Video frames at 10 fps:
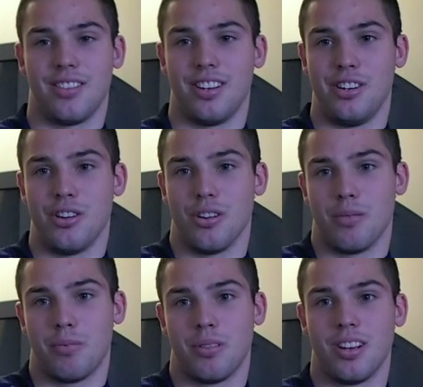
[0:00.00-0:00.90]

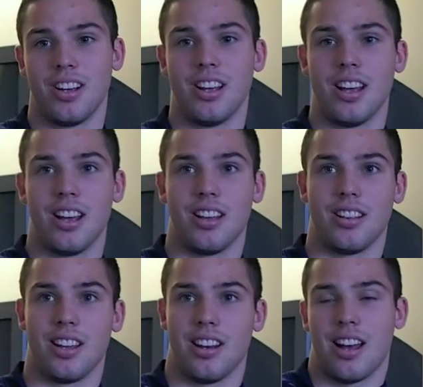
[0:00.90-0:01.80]
Europe,
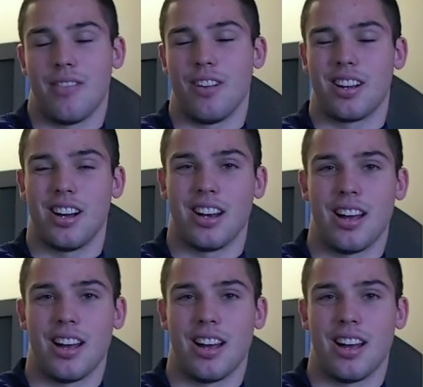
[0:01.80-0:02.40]
they kind